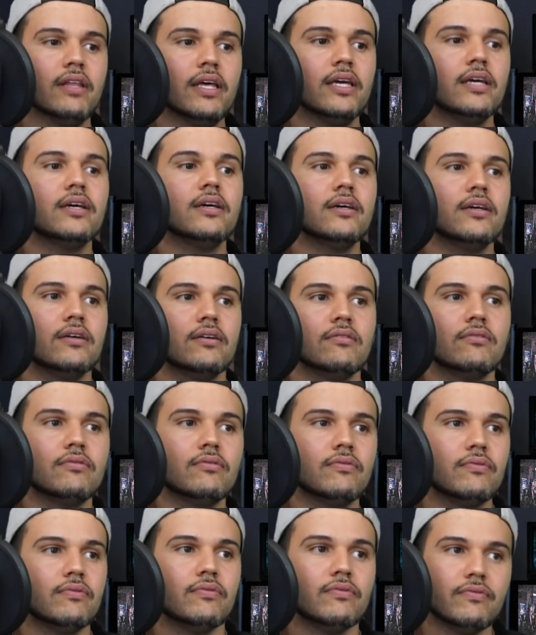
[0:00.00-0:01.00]
like
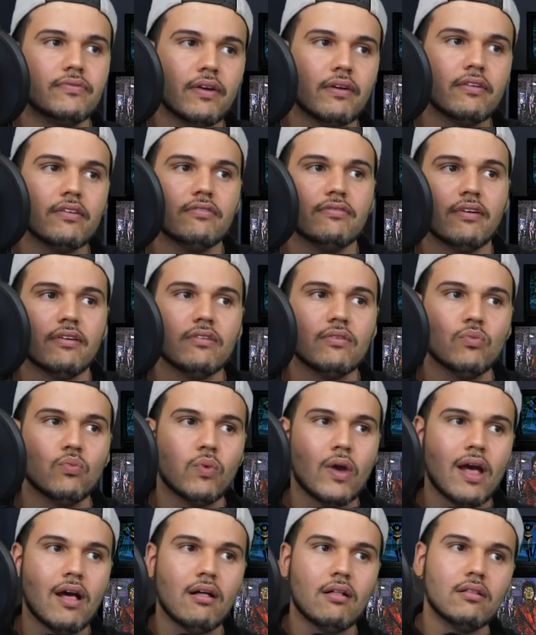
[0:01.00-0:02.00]
very, very
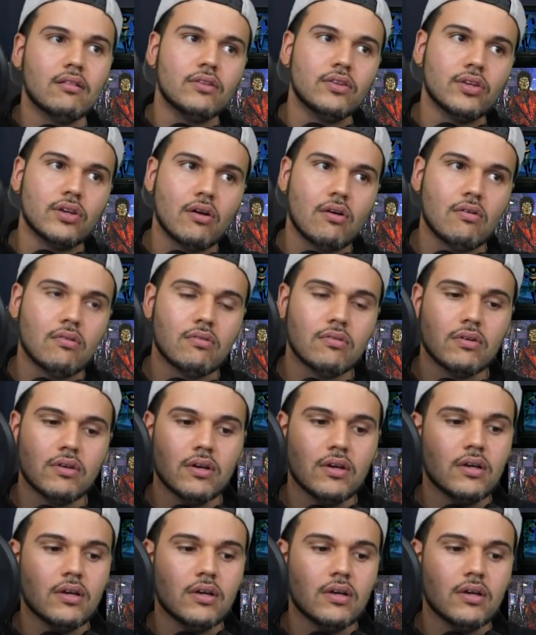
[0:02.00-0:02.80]
well, you know,